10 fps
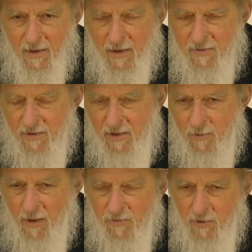I said to
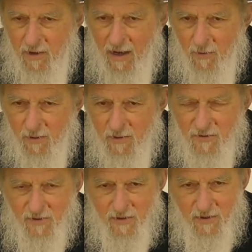him after an hour,
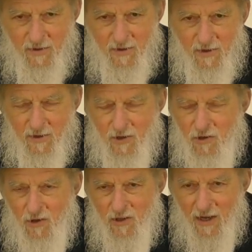listen,
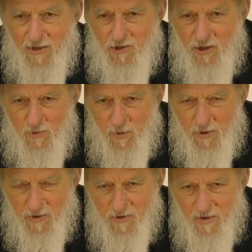you like
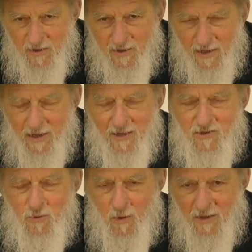cheeseburgers, you like
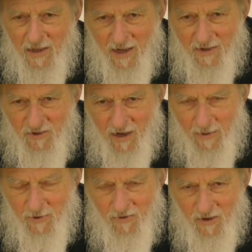snorkeling on
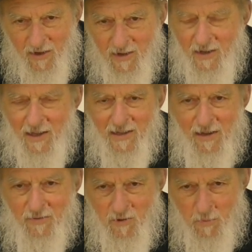Shabbos, you like
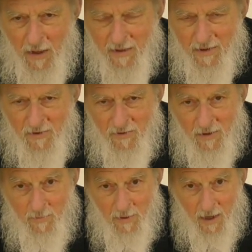leftist politics,
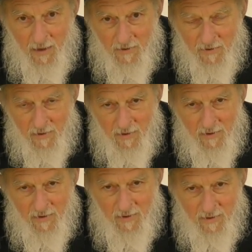be honest.
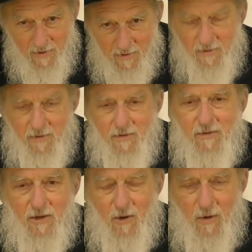
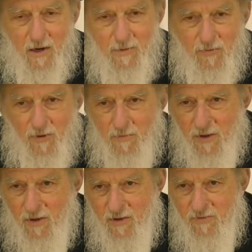You don't want to be from
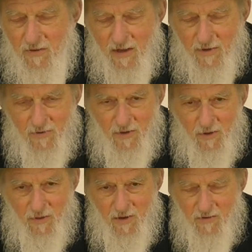because it's not giving you
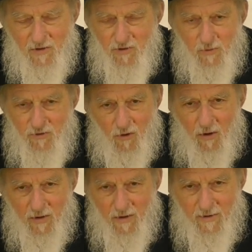the things that you enjoy,